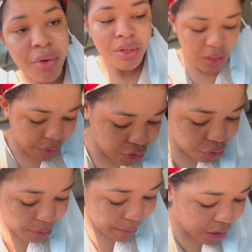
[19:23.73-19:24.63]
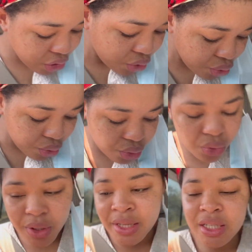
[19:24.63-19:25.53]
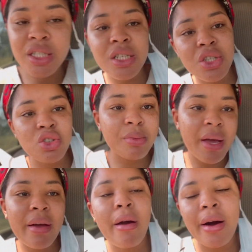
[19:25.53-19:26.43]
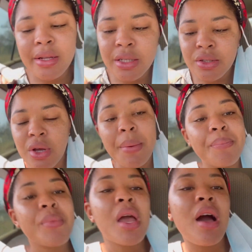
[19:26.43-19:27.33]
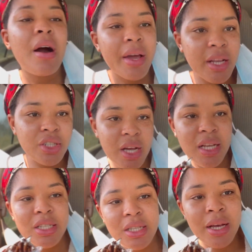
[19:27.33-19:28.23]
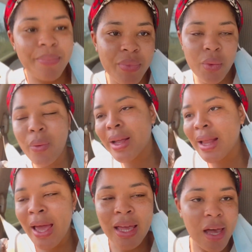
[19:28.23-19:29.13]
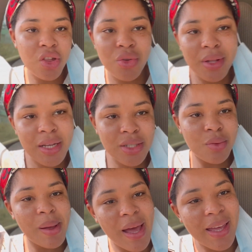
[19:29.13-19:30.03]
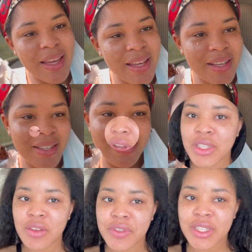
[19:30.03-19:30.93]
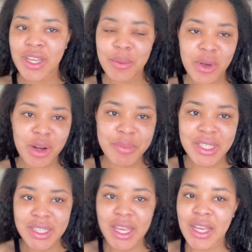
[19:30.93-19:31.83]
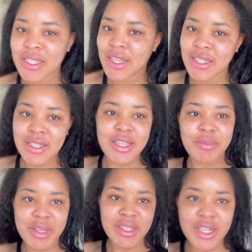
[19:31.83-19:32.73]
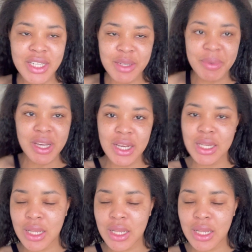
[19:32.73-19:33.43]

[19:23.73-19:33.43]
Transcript: are going to be my new additions to my garden. So I'll catch you guys when I catch you next. So bye. The rest of today I'm gonna be singing Zesa Did Me Dirty, because